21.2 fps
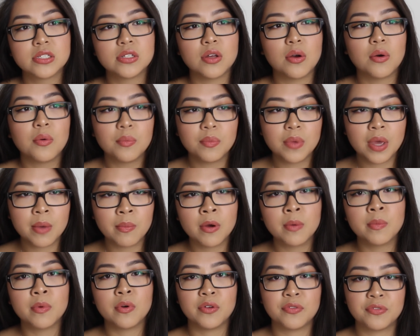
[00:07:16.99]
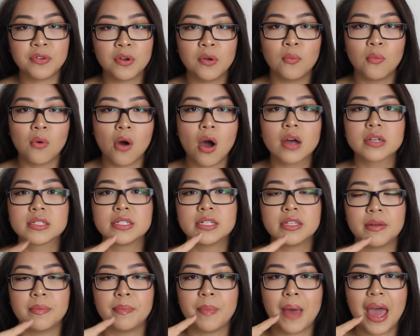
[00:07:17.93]
So me and my boyfriend walked
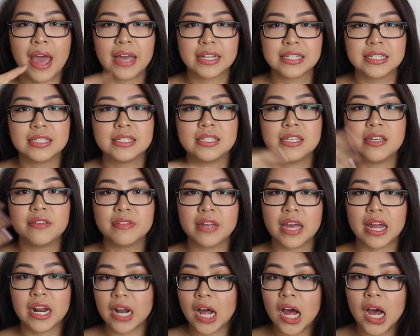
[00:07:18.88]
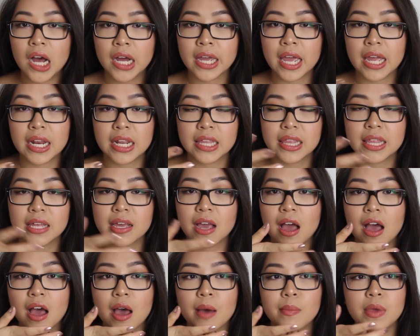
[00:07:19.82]
to the back to see if they had hung
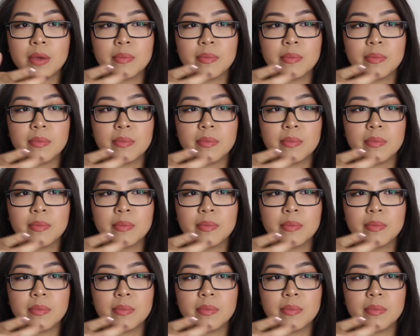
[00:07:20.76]
anything up.